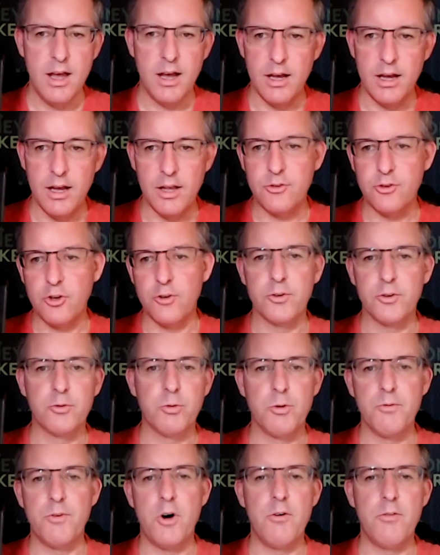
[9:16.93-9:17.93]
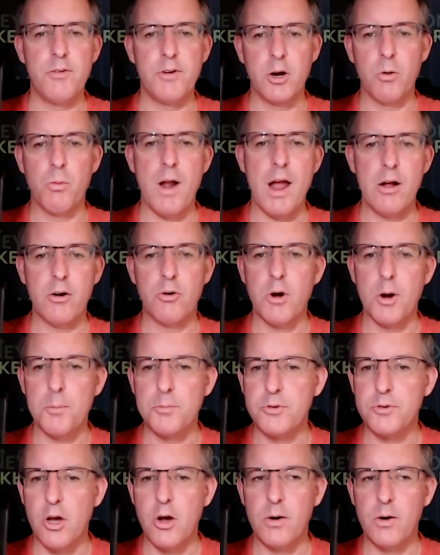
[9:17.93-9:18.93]
uh, a service revolving around
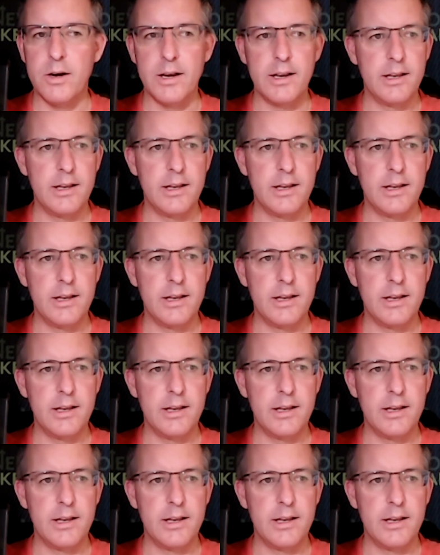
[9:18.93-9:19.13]
crypto.